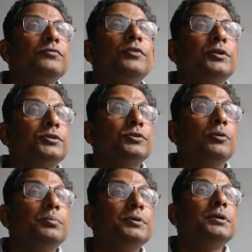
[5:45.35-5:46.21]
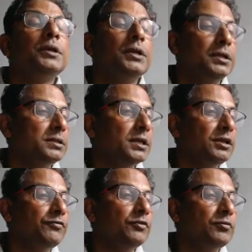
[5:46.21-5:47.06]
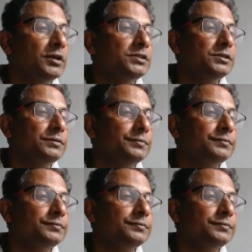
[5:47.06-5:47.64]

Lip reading: Photoshop. Thank you for watching.